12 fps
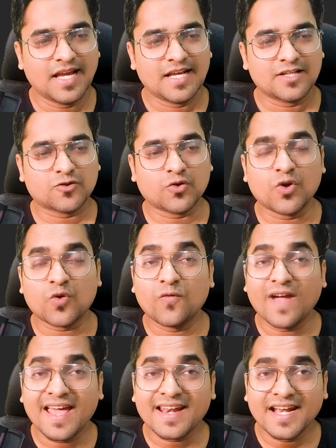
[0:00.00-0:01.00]
so your
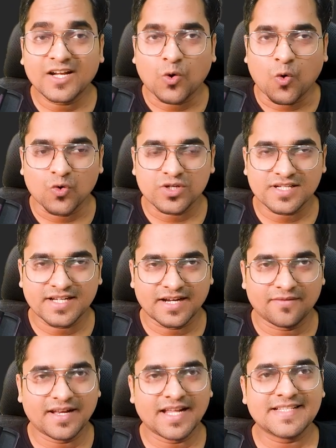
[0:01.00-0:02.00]
var get hosted.
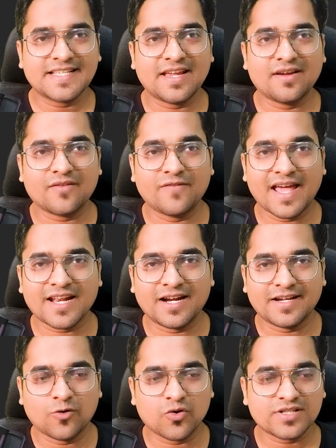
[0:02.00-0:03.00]
When I say var
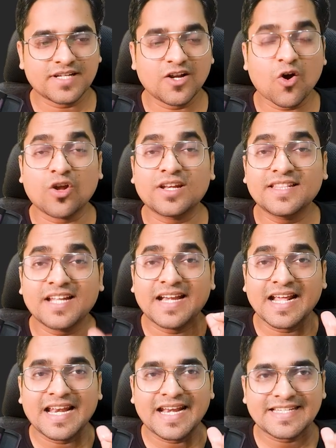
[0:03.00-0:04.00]
get hosted, only the
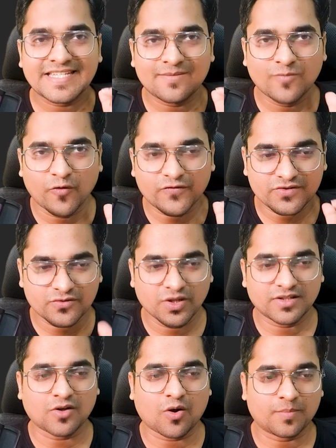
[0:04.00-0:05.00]
declaration moves to
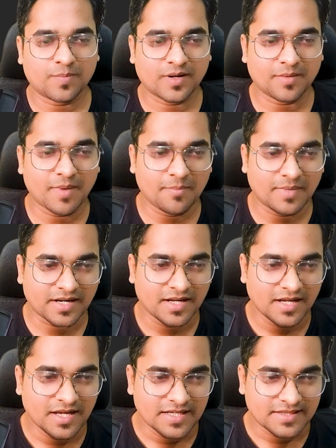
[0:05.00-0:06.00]
the top. Remember,
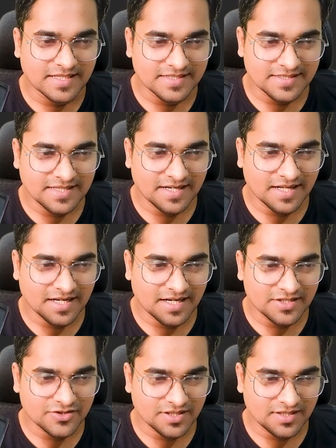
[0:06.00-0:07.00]
this is the
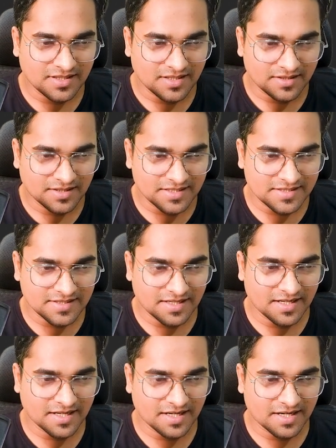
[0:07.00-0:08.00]
declaration, this is the
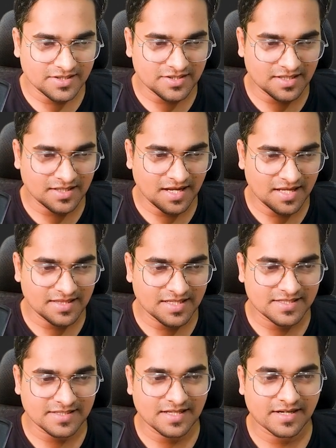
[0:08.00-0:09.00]
declaration, and
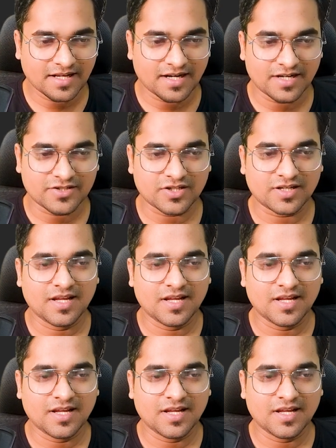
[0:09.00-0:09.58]
this is the declaration.